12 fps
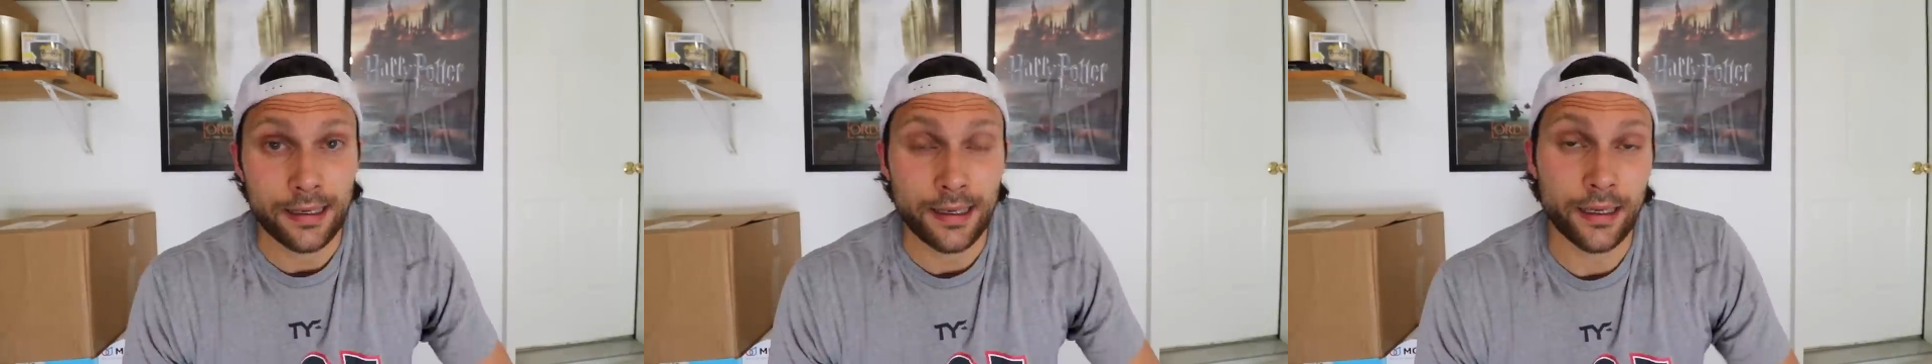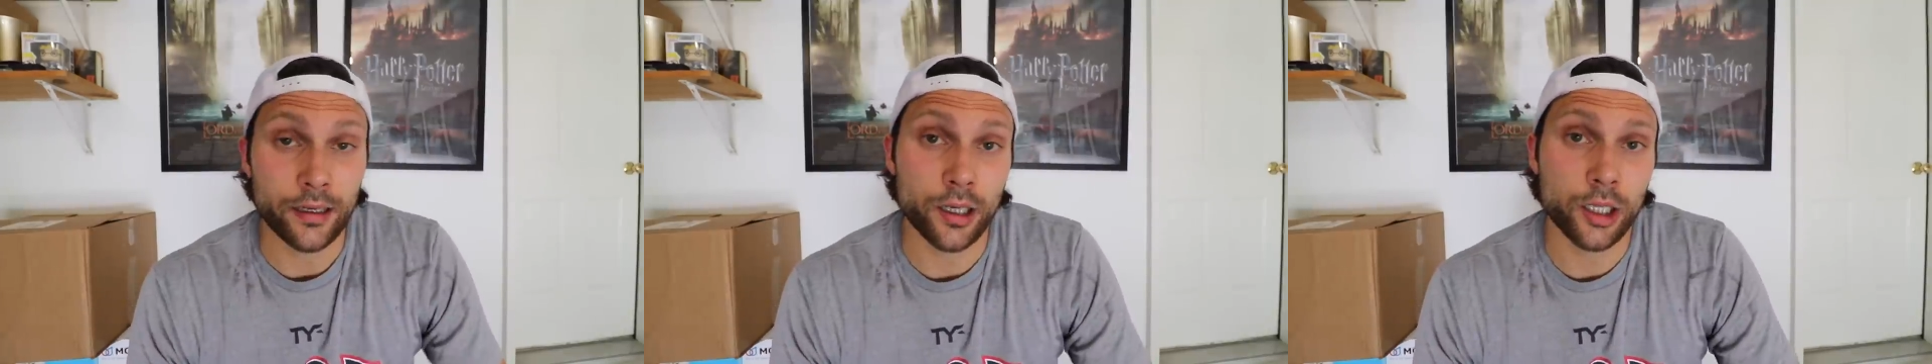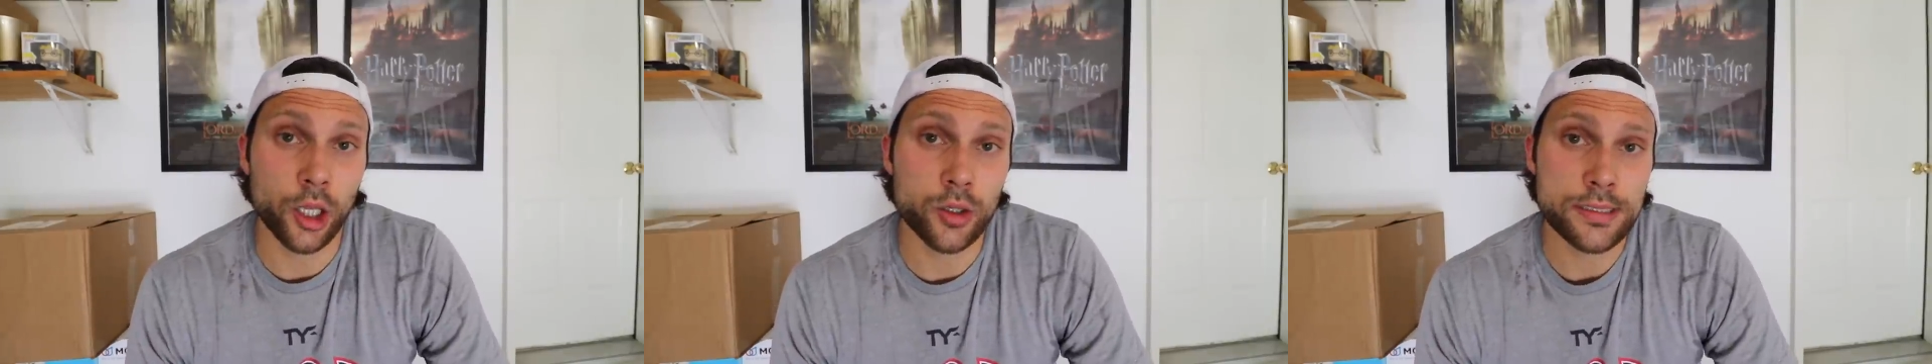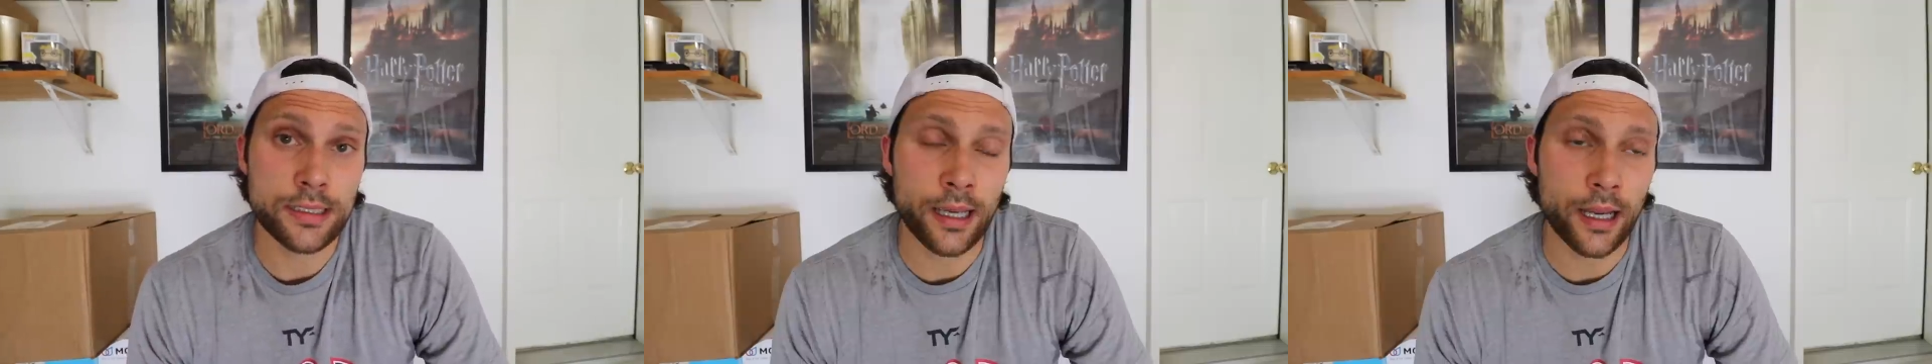And in
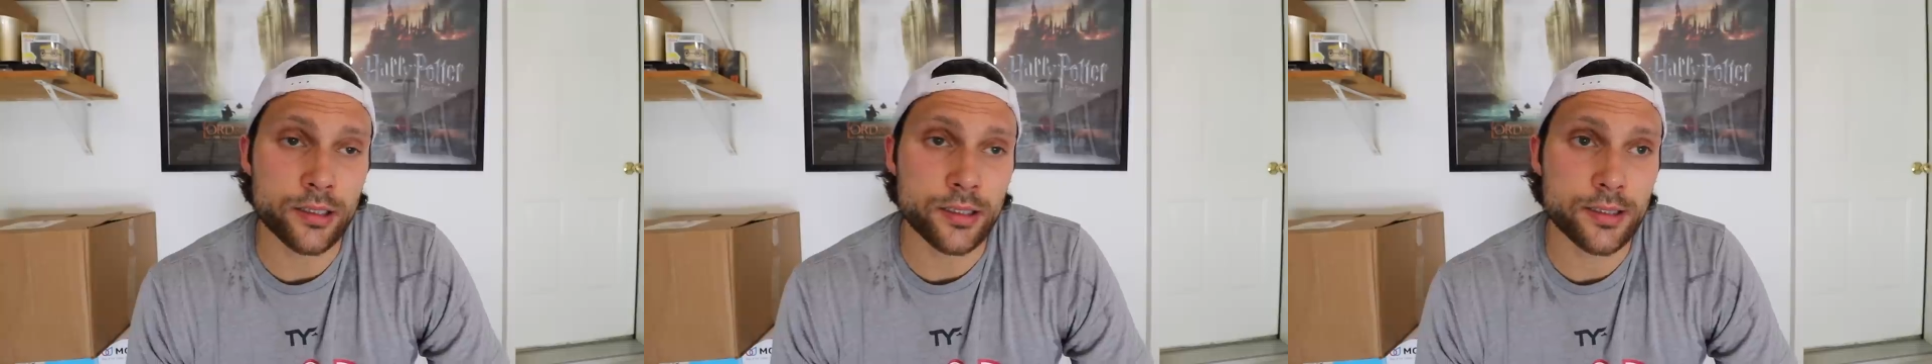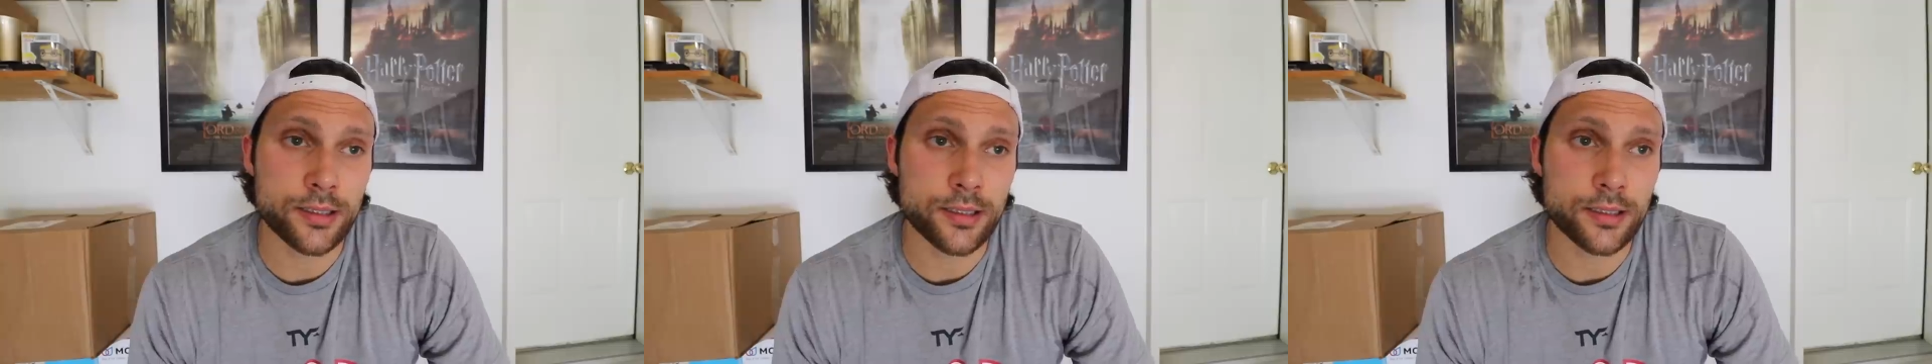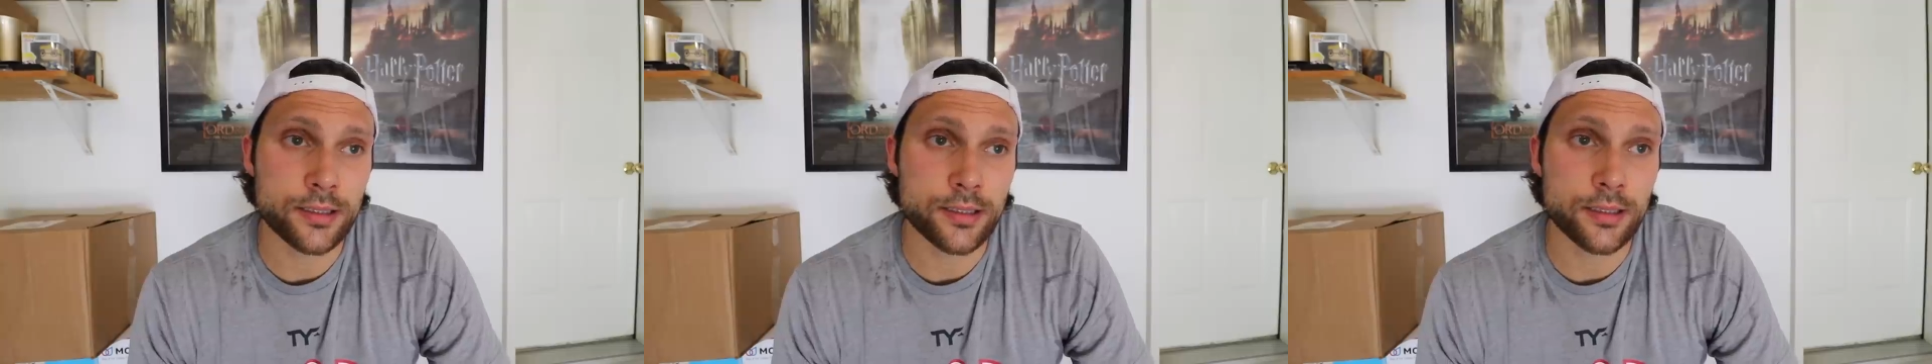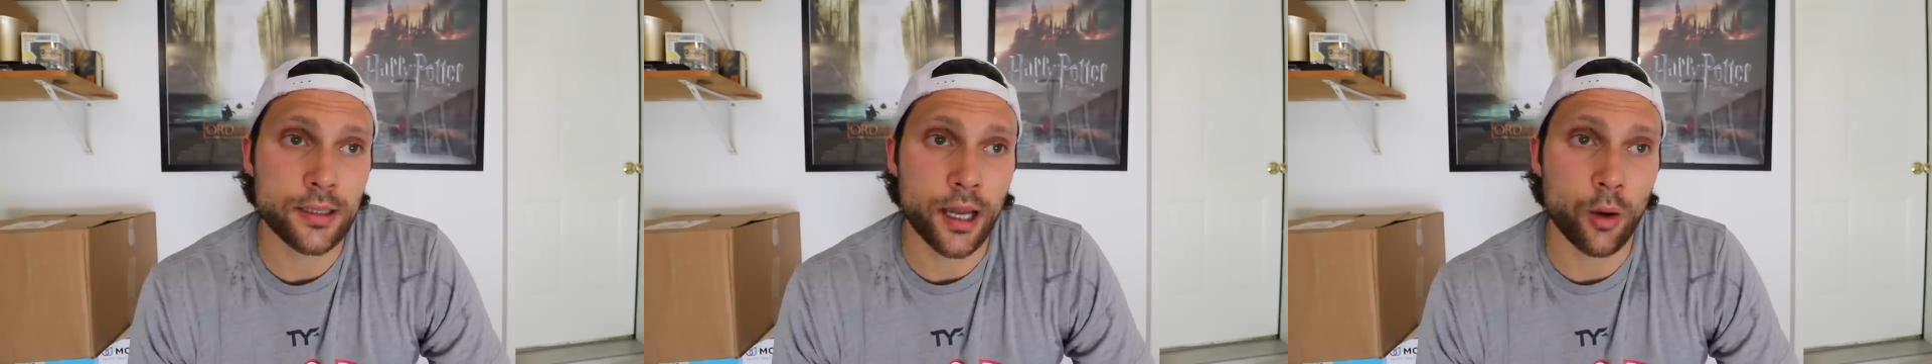closing, I just,
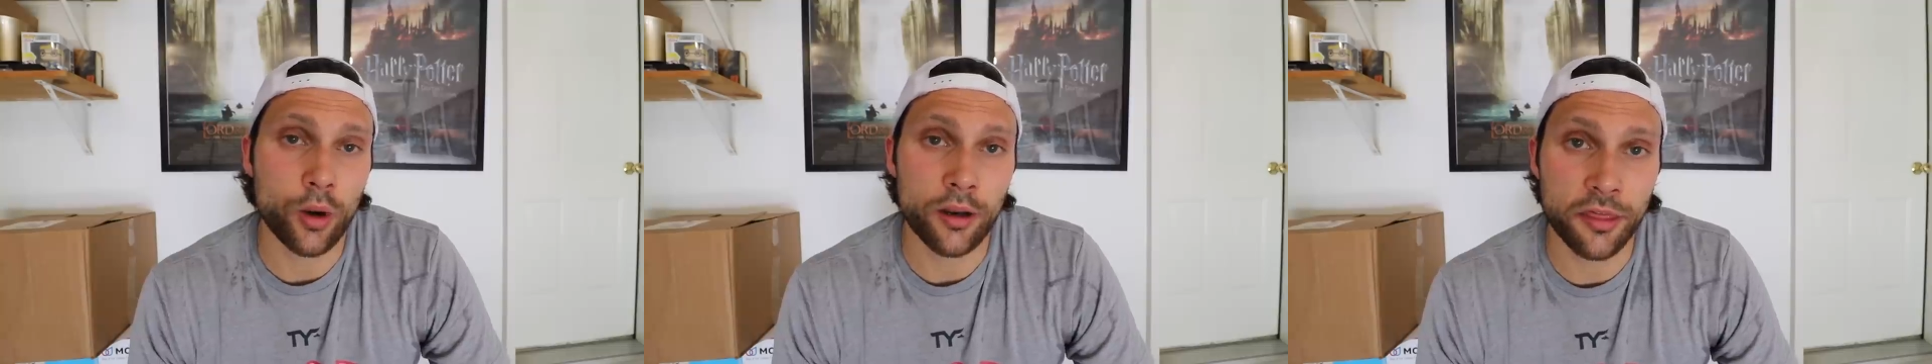I want